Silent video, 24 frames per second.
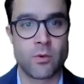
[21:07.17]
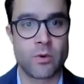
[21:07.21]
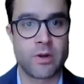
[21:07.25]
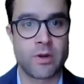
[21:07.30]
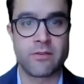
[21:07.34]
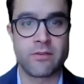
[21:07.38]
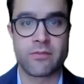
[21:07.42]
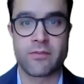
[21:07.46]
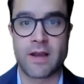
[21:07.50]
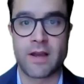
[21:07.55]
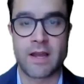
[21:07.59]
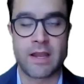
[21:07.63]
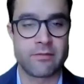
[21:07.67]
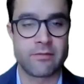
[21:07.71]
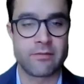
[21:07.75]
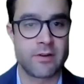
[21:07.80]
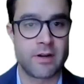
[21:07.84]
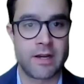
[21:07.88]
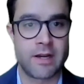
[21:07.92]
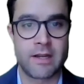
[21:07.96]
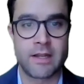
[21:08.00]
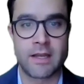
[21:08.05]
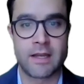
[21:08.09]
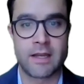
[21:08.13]
45,
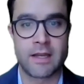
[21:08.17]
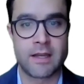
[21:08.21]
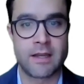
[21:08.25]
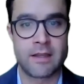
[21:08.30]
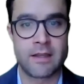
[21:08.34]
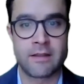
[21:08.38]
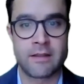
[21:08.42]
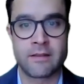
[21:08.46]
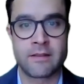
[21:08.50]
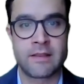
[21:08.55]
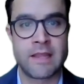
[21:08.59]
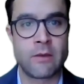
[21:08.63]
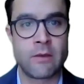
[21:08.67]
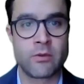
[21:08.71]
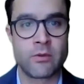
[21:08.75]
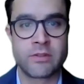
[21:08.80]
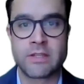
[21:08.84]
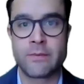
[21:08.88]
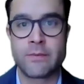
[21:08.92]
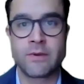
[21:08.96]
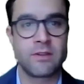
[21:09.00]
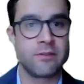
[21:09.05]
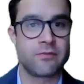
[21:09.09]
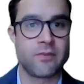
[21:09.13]
right? They will
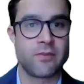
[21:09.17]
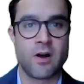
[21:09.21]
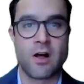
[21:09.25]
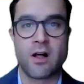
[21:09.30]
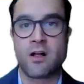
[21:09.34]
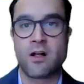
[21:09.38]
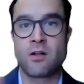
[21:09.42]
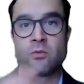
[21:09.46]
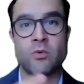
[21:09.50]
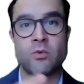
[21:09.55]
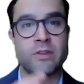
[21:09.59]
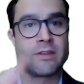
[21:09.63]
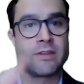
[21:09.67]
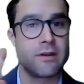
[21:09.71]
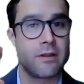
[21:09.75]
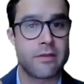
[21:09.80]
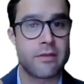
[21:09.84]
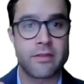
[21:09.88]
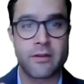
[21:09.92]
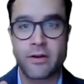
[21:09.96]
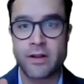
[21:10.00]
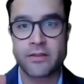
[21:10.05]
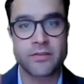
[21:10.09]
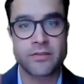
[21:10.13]
typically fall within
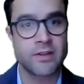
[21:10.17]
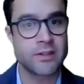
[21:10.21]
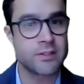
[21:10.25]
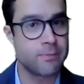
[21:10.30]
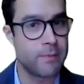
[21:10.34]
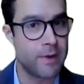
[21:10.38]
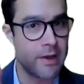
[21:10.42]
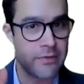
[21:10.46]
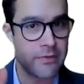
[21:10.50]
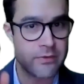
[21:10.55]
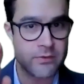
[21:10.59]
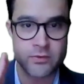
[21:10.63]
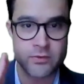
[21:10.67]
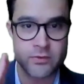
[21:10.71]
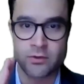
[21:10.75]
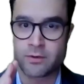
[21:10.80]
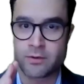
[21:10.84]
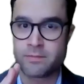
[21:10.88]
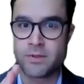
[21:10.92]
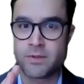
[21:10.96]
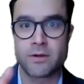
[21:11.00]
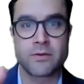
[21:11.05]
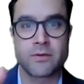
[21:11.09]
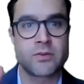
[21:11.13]
a 36 months
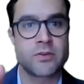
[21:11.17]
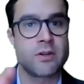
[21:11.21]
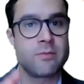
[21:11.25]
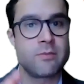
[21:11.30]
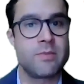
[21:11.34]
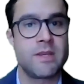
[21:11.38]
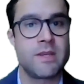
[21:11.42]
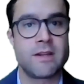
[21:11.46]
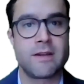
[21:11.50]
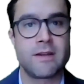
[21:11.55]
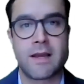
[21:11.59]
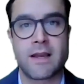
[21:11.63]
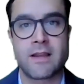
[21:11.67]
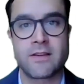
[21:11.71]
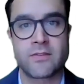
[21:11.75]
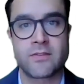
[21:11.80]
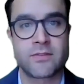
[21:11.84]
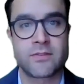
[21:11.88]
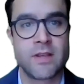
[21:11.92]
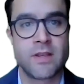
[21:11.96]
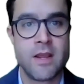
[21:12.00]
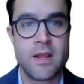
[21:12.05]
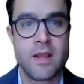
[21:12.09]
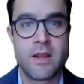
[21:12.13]
should be a
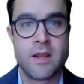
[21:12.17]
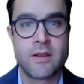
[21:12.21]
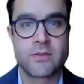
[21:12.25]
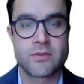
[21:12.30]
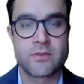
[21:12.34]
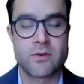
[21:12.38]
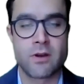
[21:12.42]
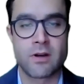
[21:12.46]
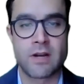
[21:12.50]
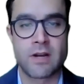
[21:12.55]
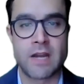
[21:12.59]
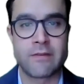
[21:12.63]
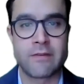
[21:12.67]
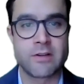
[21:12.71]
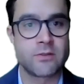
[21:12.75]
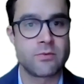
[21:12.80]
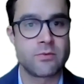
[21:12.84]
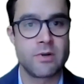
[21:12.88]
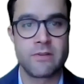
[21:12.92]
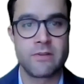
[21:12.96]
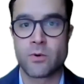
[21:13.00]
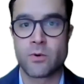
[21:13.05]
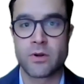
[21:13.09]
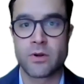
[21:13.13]
nice strong average,
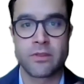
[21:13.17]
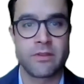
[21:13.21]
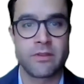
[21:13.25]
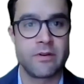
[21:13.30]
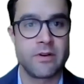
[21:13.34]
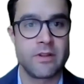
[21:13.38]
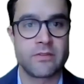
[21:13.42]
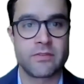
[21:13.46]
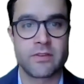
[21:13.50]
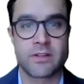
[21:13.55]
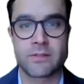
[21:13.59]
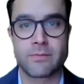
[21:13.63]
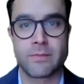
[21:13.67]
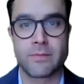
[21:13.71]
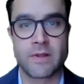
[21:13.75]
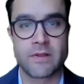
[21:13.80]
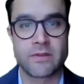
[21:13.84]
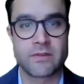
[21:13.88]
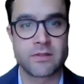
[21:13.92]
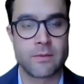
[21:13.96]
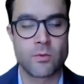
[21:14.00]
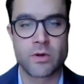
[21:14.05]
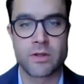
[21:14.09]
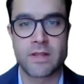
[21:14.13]
24 to 36
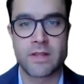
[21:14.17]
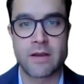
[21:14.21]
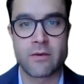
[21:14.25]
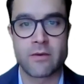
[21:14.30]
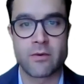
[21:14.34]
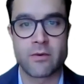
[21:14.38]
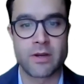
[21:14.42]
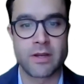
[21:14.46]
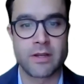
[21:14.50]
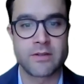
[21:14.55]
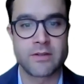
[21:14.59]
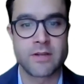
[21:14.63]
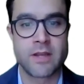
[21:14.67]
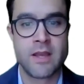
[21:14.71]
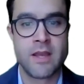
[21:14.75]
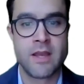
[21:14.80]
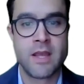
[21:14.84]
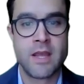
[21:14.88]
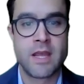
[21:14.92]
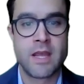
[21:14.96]
months, somewhere in that range.